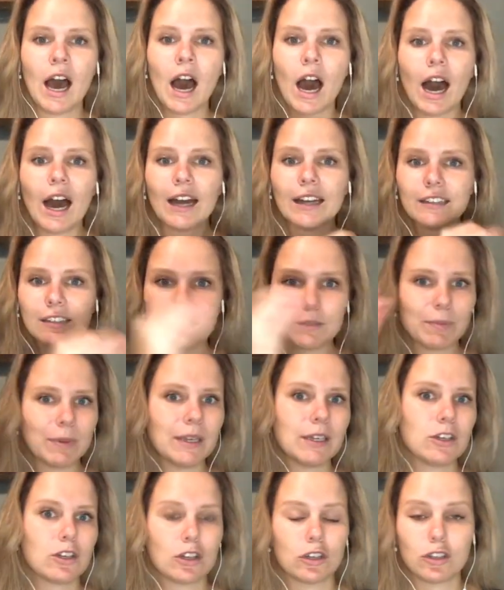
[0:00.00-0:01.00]
I
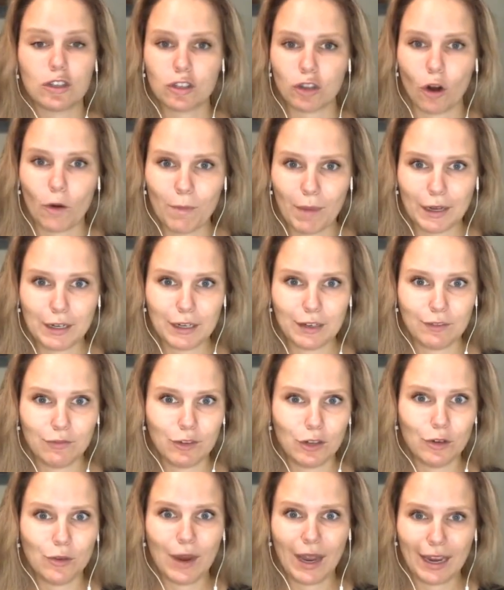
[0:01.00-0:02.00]
speak to so many of
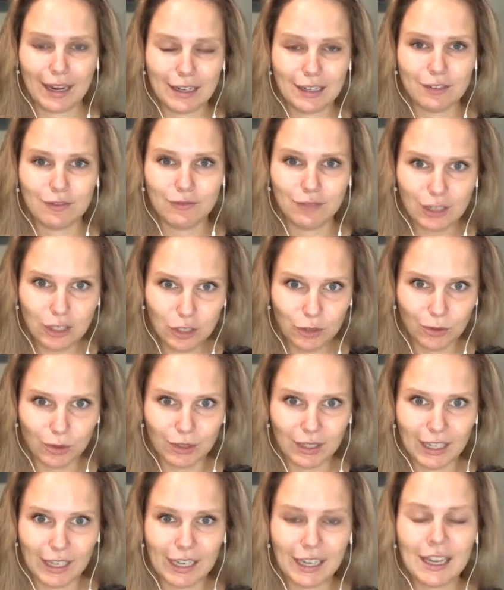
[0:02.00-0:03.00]
you
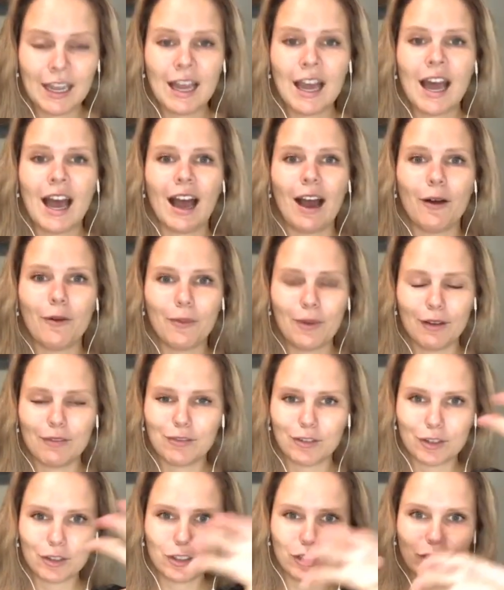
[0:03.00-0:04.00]
individually.
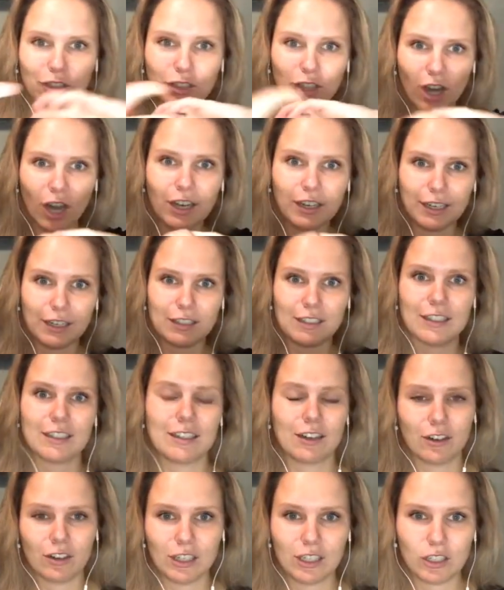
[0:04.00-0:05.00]
However, you're not
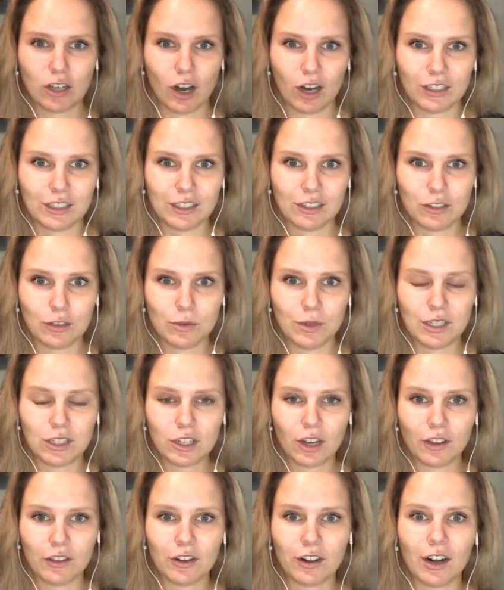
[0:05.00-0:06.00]
necessarily talking to each
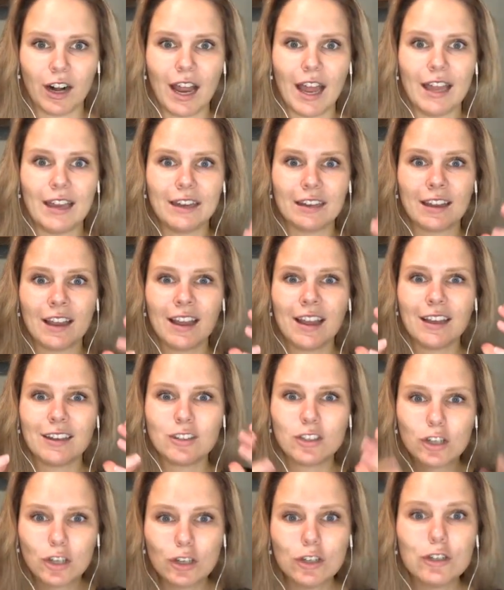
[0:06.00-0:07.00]
other, and
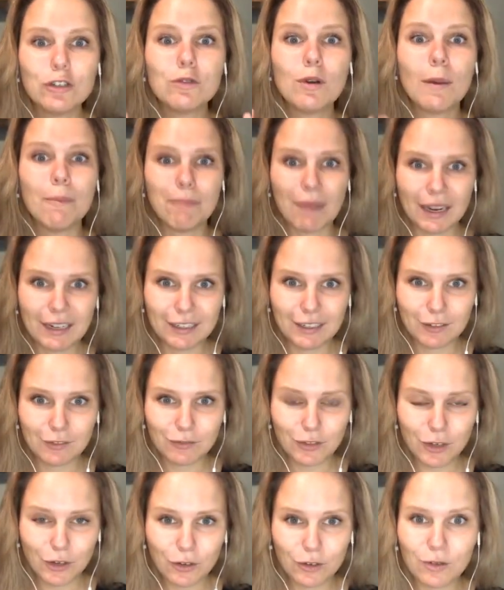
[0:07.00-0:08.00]
too many of
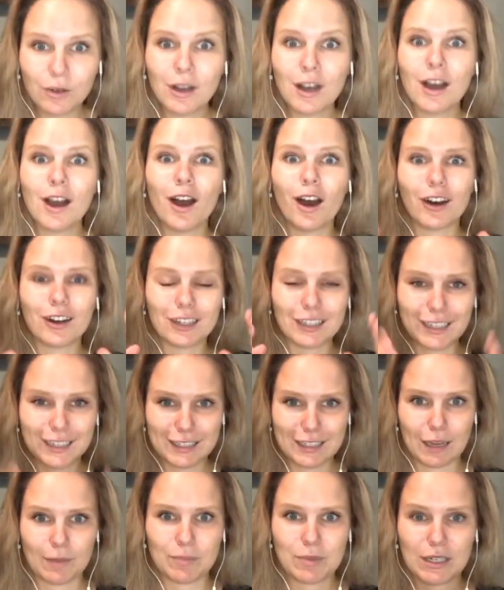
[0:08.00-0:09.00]
you are
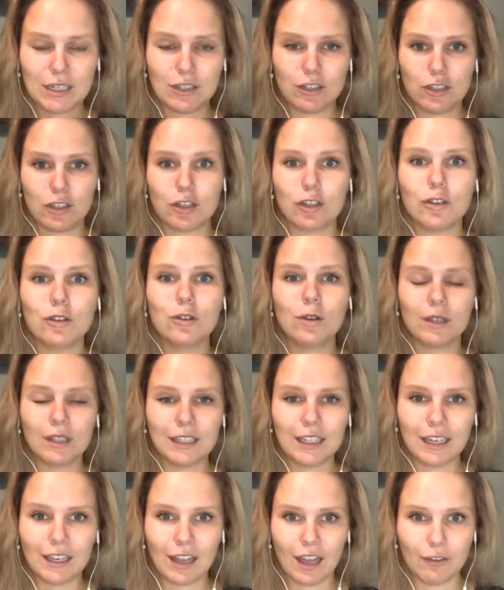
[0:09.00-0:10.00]
accepting too
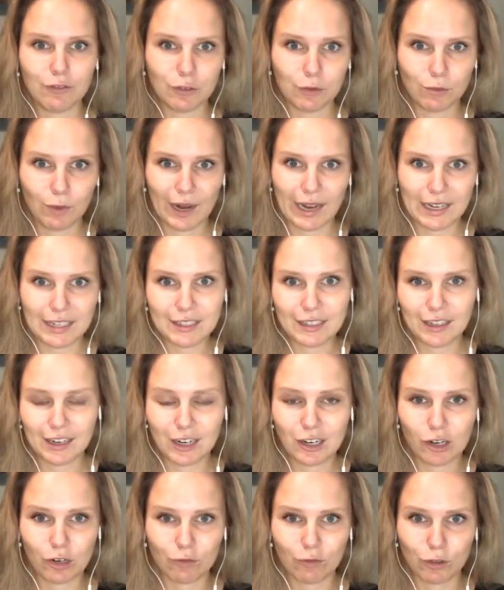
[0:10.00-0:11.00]
little of a rate
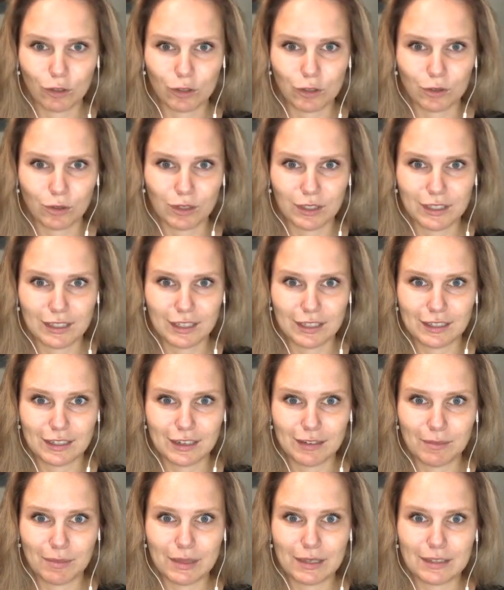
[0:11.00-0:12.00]
in your virtual
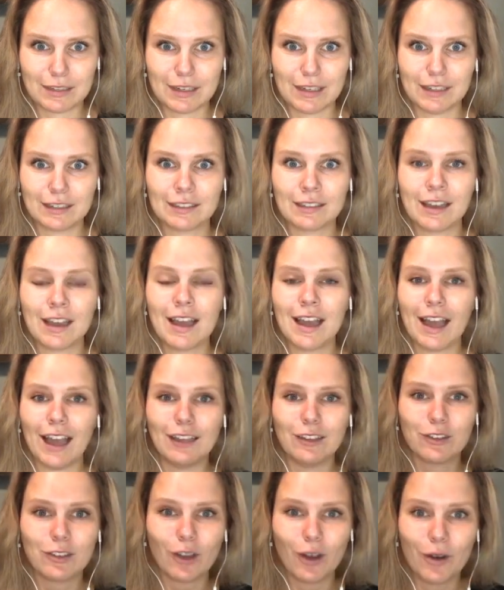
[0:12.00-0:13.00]
assistant business.
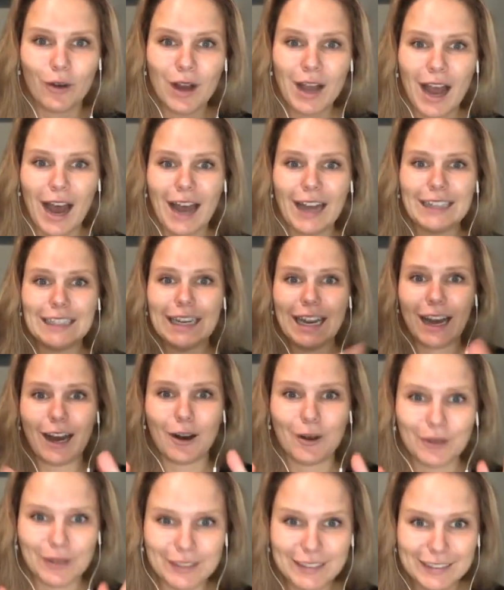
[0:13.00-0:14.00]
And so I
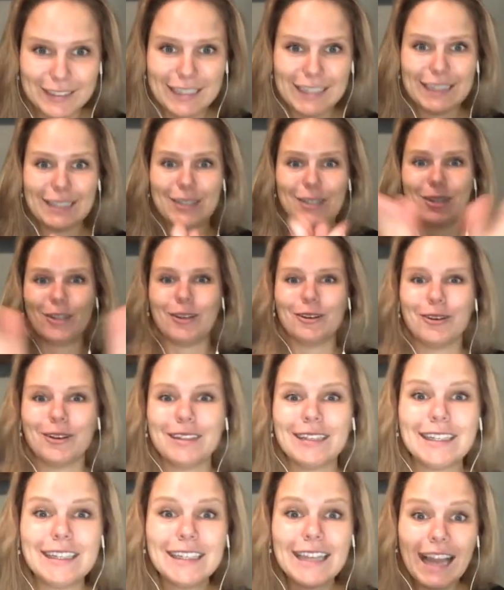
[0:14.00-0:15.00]
now need to
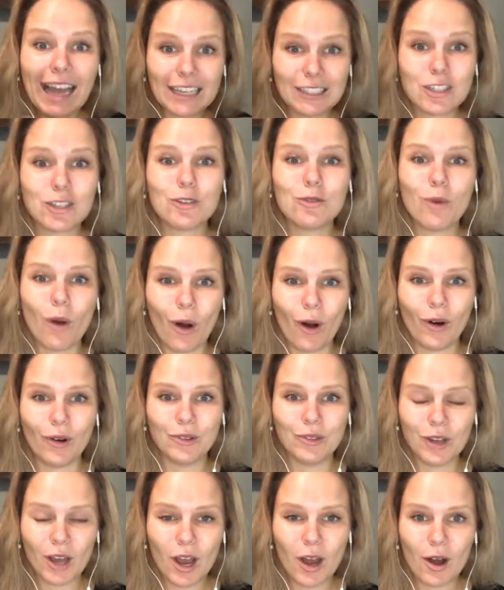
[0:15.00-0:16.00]
let you all
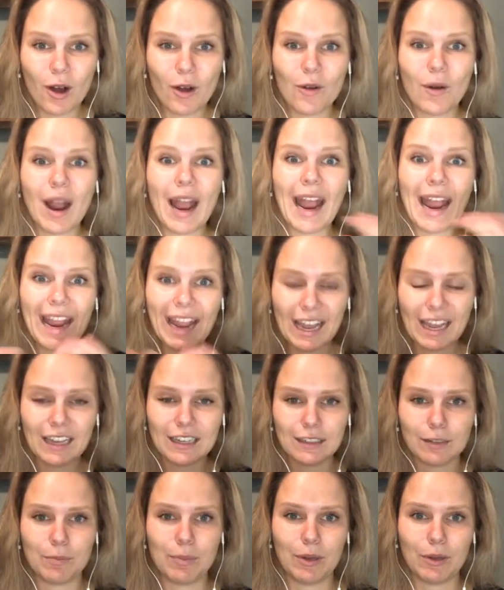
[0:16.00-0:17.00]
know
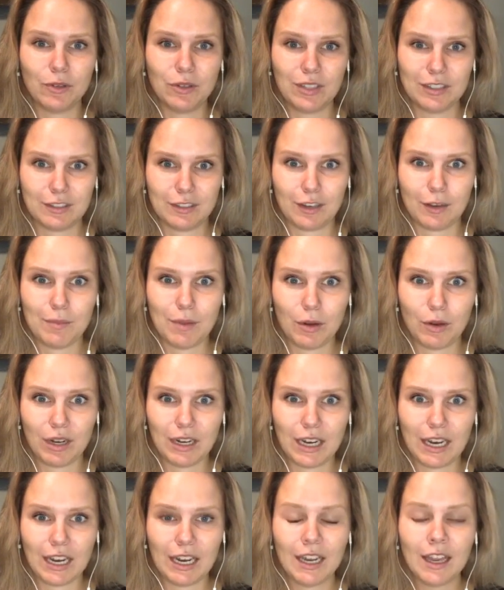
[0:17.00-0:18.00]
and build this
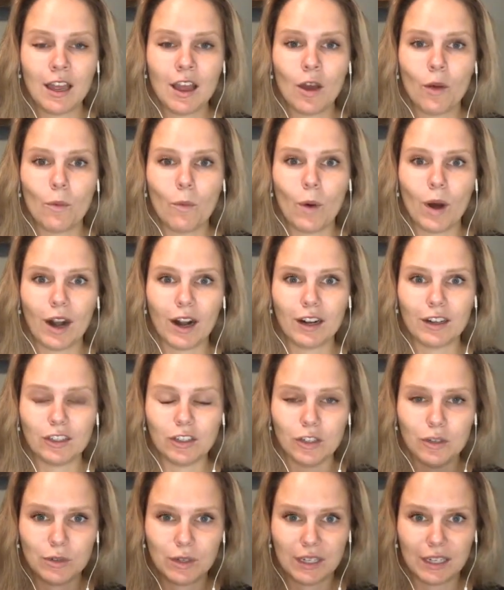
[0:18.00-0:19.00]
community where
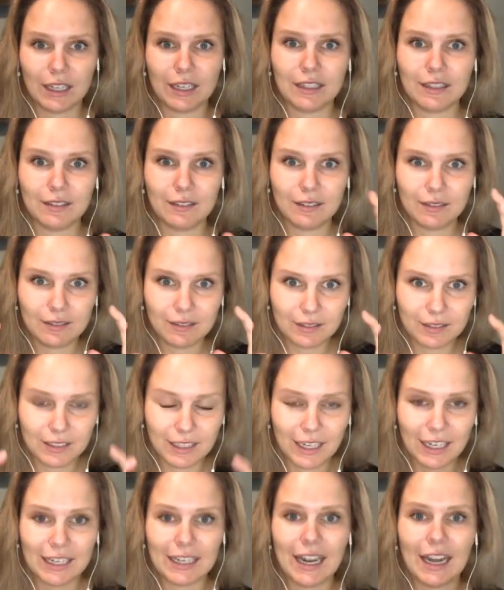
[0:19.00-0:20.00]
you can
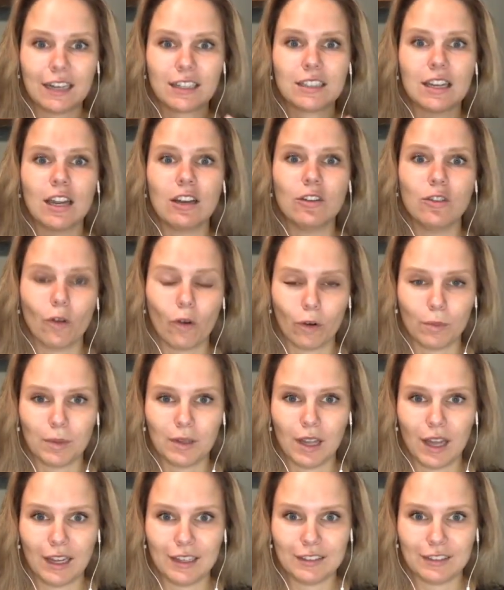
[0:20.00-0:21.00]
connect and
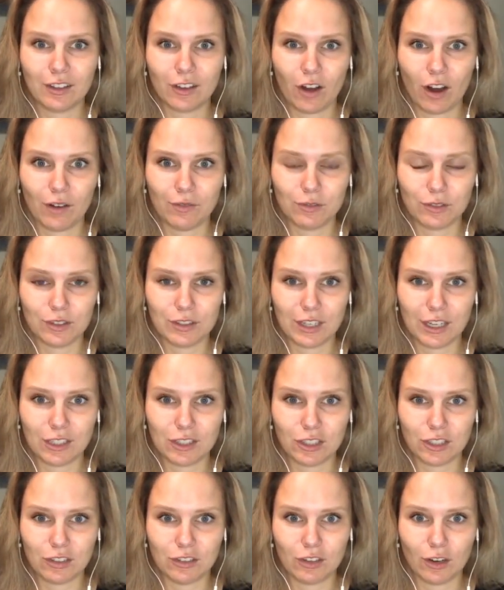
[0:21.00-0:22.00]
normalize the
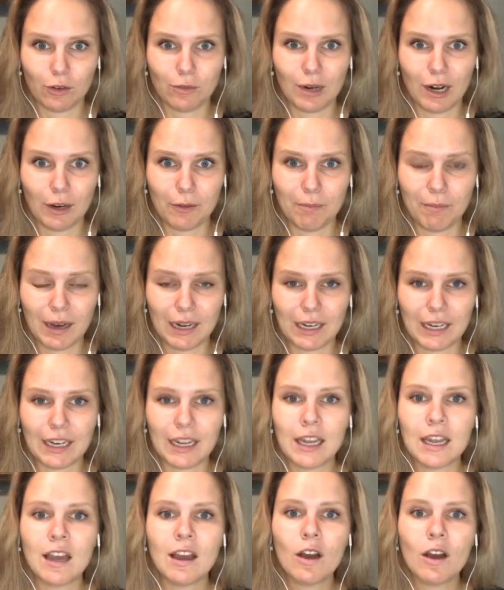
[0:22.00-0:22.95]
conversations around money.